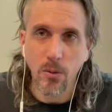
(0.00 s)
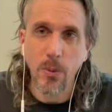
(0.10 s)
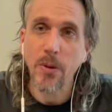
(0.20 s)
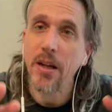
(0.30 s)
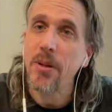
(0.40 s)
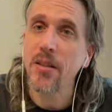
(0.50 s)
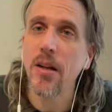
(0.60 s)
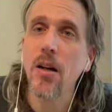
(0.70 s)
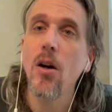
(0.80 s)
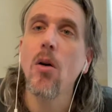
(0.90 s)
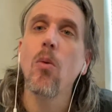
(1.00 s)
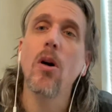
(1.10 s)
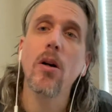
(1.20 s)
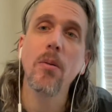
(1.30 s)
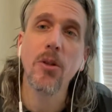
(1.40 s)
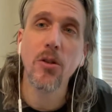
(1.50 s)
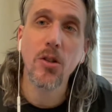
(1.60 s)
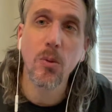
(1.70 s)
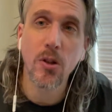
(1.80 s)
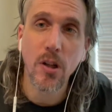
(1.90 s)
But with that being said, welcome to
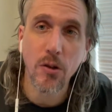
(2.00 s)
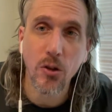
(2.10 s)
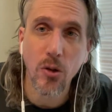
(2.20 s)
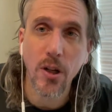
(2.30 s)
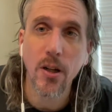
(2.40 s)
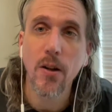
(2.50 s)
Sports Talk with Troy,